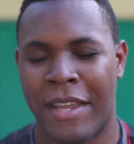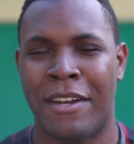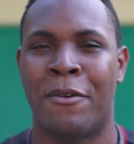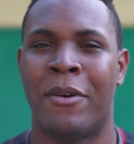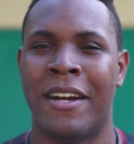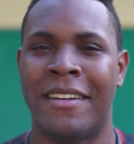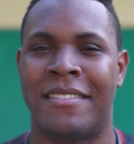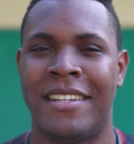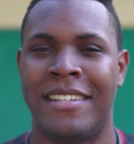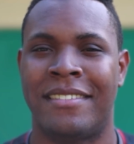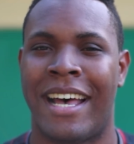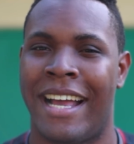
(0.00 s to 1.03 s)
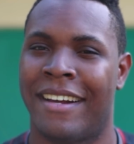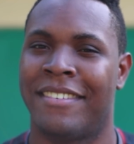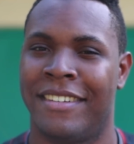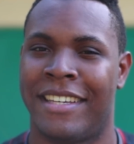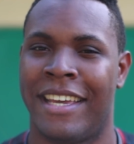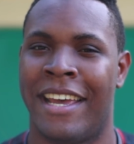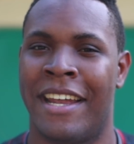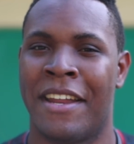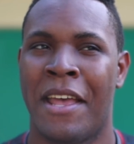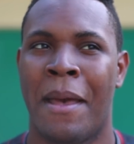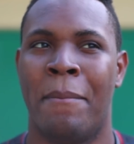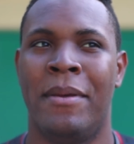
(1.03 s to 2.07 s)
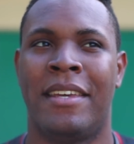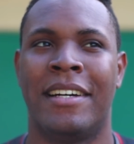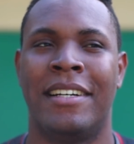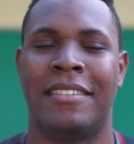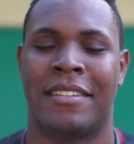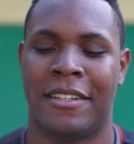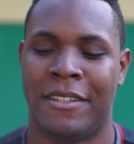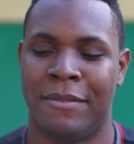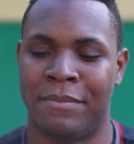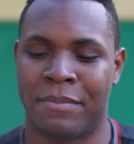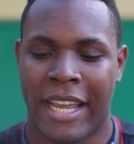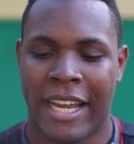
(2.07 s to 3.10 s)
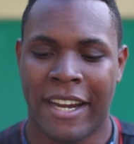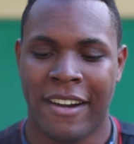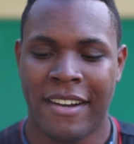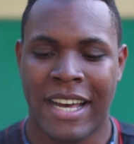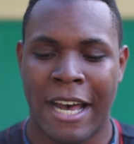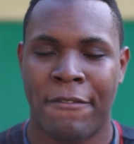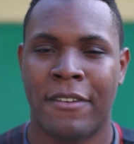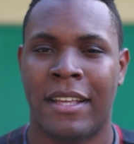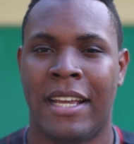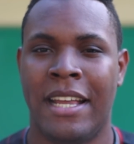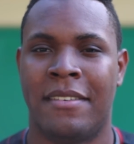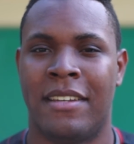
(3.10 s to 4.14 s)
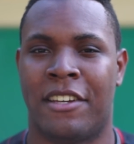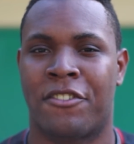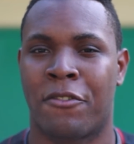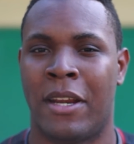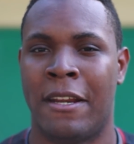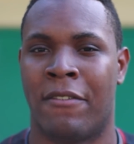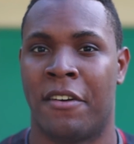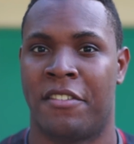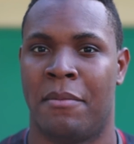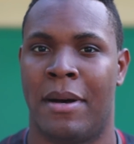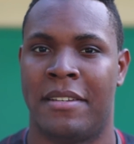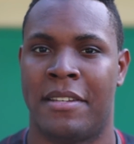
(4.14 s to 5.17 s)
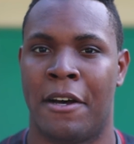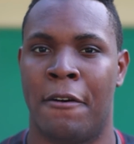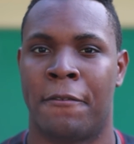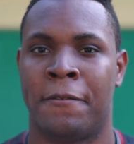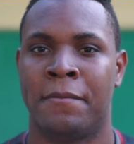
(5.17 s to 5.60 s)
In a weird sense, I actually can. Because Aaron, I feel like he's an extreme version of myself.